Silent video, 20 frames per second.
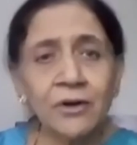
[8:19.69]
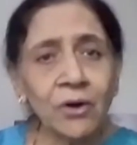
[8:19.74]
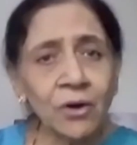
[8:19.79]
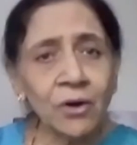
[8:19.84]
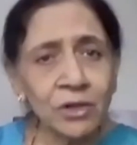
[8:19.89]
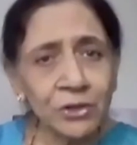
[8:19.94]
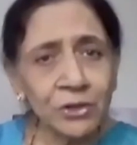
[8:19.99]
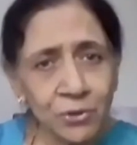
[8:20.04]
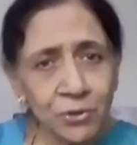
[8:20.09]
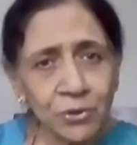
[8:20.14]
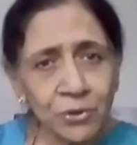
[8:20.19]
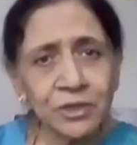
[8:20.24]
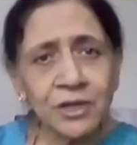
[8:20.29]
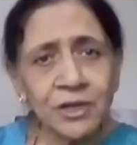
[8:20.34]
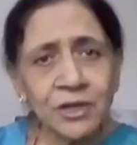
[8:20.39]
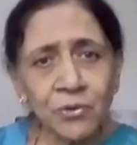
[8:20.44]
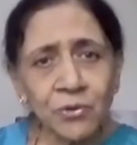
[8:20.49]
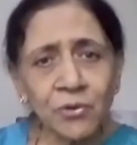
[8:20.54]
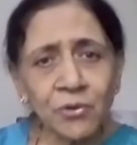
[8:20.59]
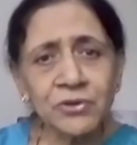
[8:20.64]
Although
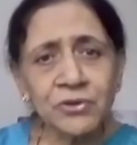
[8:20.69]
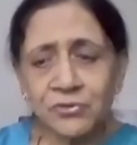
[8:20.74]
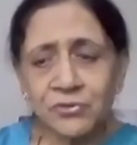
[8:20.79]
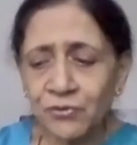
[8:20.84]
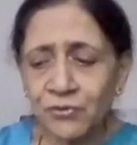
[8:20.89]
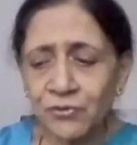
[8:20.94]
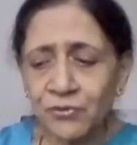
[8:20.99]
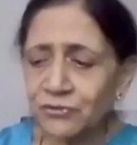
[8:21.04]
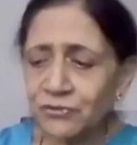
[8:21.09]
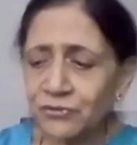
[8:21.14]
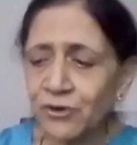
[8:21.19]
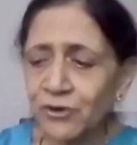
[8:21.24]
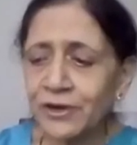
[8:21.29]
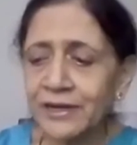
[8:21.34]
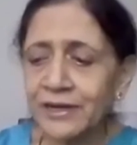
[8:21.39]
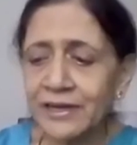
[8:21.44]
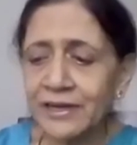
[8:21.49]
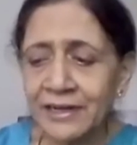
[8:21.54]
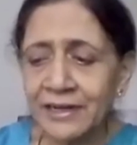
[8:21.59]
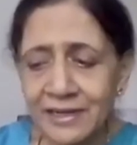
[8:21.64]
the course was
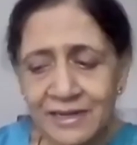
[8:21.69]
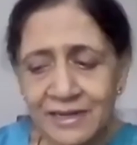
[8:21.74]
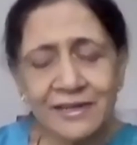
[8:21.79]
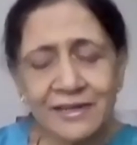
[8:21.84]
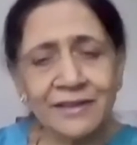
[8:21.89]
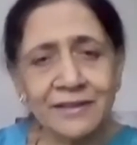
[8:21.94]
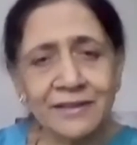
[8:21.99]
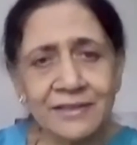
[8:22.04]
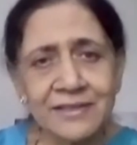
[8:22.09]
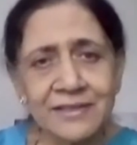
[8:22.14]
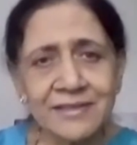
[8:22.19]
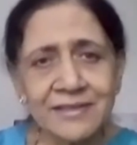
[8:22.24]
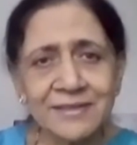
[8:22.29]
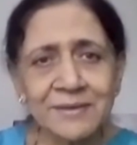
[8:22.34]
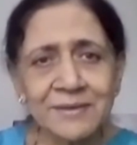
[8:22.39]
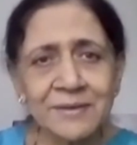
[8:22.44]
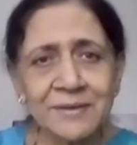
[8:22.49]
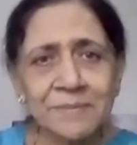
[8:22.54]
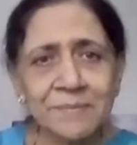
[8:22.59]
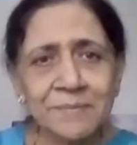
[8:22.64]
for
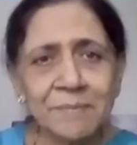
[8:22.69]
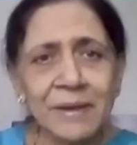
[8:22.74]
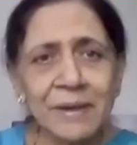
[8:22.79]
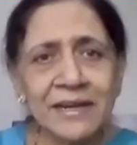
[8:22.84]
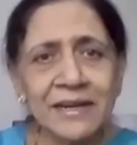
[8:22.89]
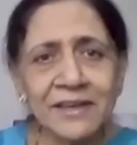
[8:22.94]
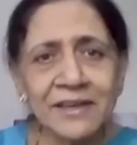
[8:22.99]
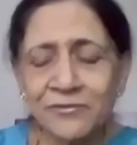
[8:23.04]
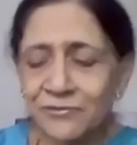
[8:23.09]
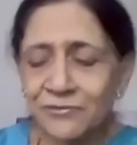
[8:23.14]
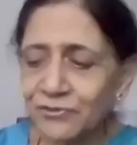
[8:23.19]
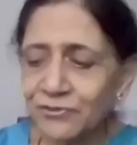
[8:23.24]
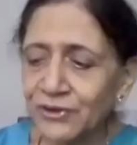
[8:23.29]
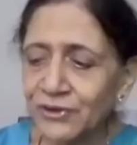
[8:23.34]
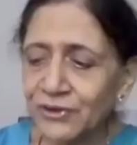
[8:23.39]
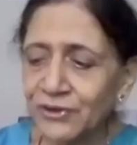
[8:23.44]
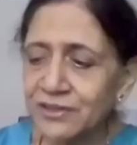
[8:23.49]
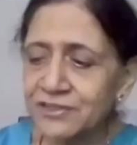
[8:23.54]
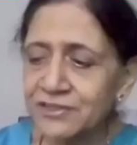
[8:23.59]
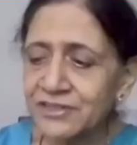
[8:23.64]
interns, many
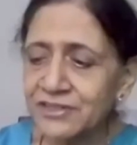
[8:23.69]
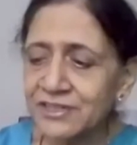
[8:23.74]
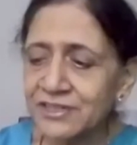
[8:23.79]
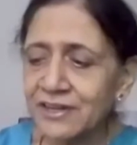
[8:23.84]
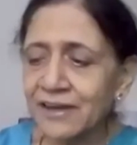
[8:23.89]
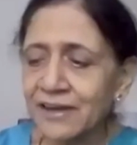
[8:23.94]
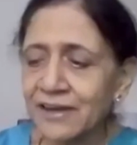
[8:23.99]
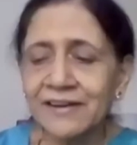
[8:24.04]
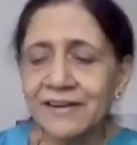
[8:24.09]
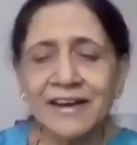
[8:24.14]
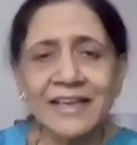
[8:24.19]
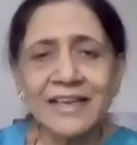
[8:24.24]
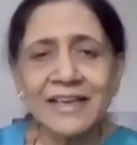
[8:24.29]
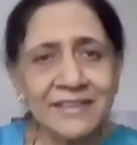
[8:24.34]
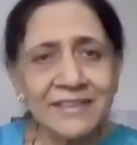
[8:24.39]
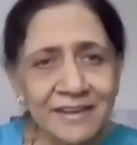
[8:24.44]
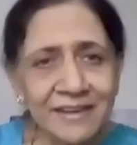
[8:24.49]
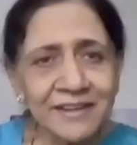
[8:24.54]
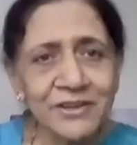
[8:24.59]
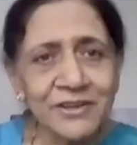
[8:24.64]
first-year
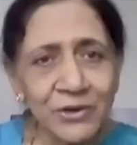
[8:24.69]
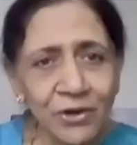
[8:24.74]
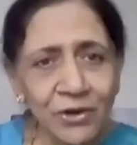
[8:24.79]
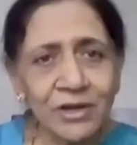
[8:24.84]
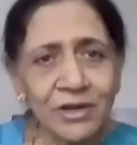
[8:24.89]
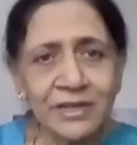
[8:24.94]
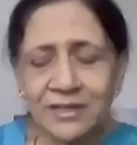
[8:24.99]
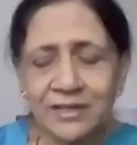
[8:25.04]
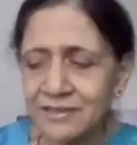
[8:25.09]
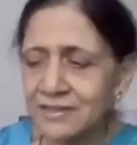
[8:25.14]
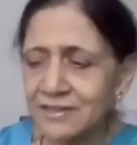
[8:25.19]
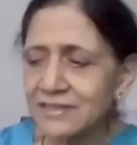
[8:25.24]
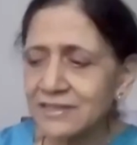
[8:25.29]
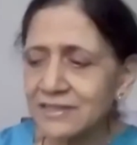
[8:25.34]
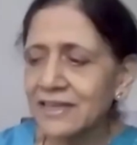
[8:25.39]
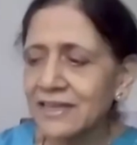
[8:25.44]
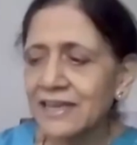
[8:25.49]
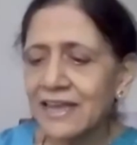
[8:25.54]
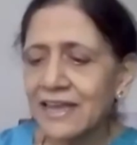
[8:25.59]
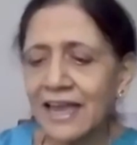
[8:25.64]
resident doctors
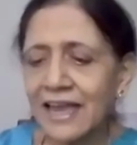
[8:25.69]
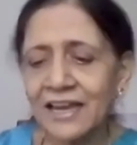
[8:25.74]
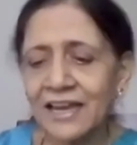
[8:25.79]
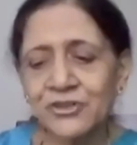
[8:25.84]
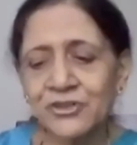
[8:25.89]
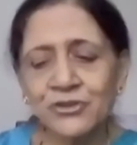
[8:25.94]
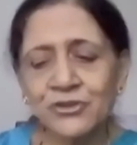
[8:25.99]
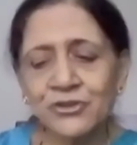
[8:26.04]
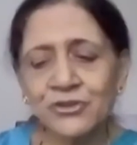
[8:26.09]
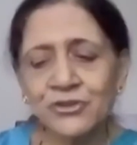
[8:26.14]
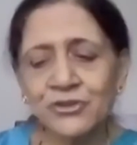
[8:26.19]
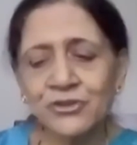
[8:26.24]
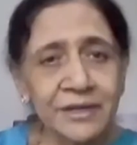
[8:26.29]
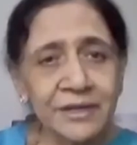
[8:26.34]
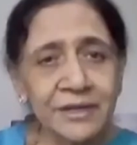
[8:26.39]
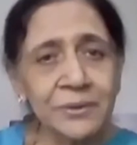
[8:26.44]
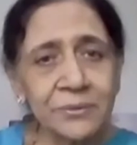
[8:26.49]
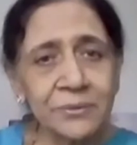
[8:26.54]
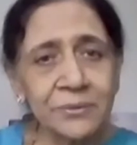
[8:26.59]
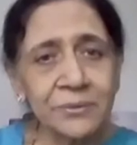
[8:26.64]
actually
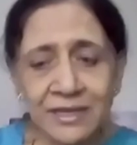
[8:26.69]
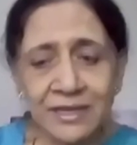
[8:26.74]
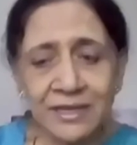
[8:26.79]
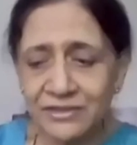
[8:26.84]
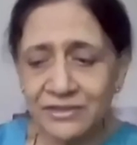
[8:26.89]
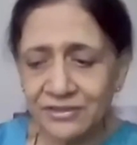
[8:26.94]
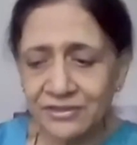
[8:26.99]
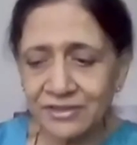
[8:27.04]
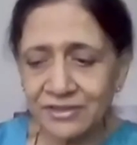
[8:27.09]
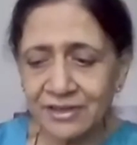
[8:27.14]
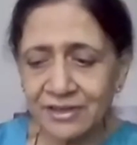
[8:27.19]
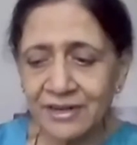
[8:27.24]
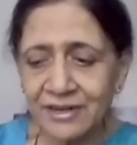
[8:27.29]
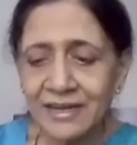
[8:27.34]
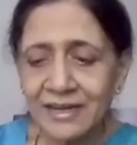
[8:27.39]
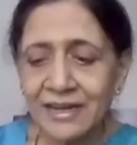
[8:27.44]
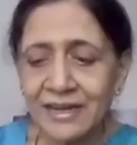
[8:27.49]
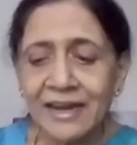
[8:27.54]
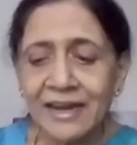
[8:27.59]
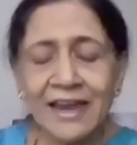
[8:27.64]
wanted to register.
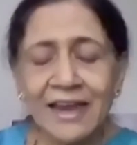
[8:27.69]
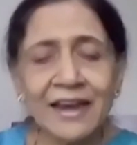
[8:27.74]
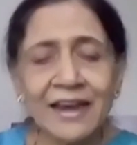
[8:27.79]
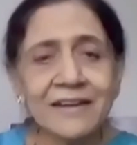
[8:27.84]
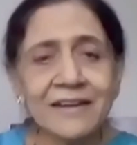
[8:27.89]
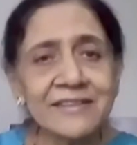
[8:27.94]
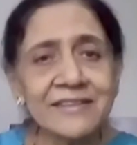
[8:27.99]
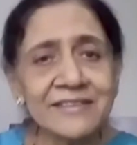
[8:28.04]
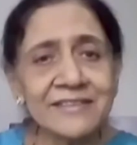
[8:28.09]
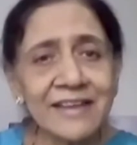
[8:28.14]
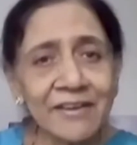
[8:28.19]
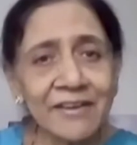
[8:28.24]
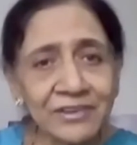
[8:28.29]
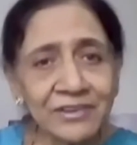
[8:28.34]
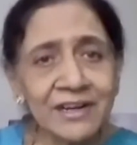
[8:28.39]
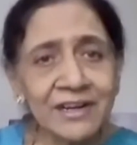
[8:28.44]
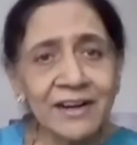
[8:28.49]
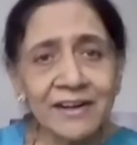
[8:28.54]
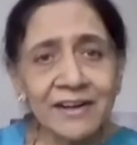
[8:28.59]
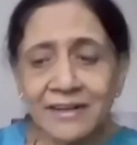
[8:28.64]
And
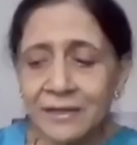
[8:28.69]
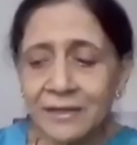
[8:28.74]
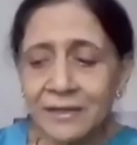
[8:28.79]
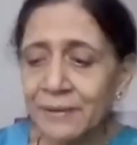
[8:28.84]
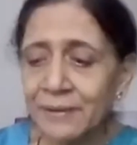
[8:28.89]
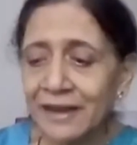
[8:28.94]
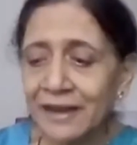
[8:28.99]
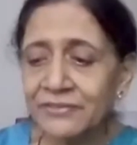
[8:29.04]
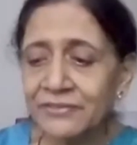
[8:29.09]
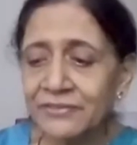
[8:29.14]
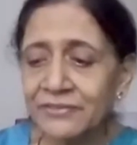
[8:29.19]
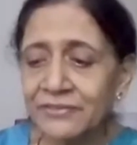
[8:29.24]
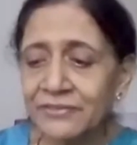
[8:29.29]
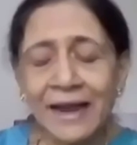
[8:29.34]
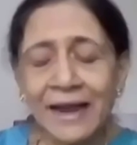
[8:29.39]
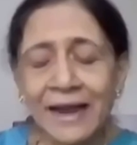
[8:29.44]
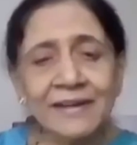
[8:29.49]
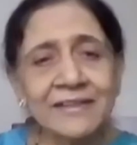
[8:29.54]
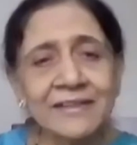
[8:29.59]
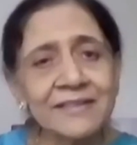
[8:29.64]
700 private
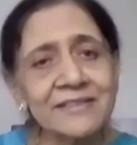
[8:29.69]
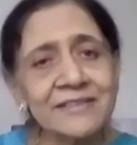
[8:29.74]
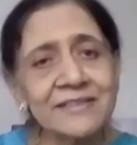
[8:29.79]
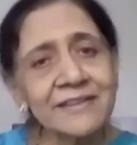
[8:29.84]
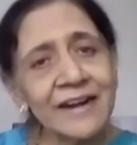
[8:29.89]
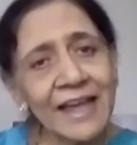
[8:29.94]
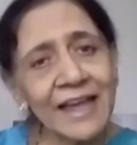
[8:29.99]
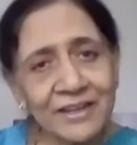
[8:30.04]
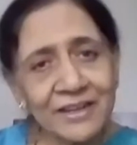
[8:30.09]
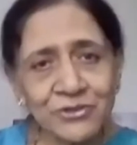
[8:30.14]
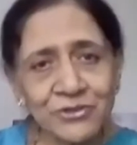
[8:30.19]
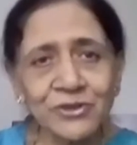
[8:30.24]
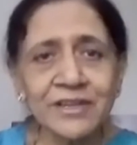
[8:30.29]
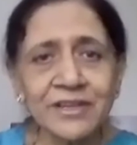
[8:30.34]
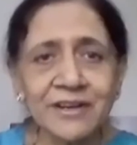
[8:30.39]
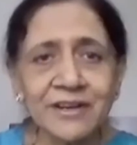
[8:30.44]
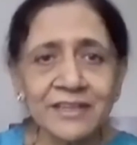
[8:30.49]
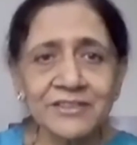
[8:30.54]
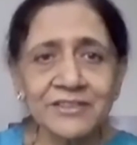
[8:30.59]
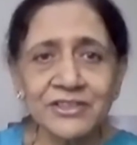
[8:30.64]
practitioners
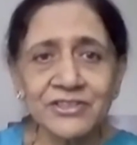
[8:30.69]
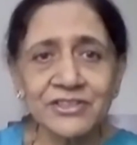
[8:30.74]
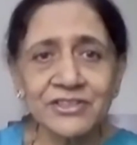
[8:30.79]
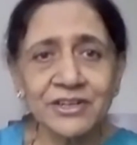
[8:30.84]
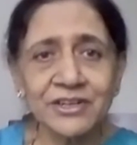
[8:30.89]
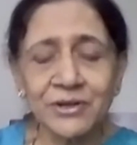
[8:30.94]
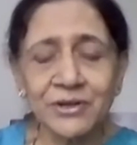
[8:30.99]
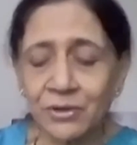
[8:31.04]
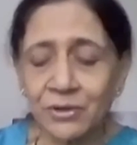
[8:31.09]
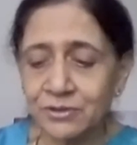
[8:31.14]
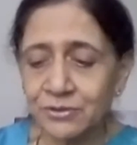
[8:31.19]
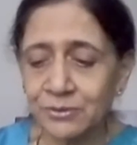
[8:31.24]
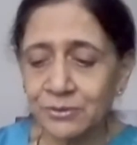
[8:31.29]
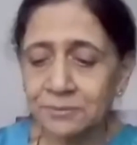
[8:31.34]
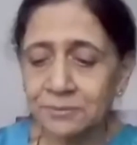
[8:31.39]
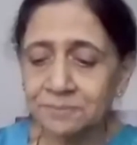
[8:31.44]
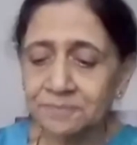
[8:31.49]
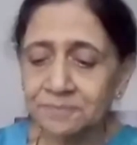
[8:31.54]
actually registered also.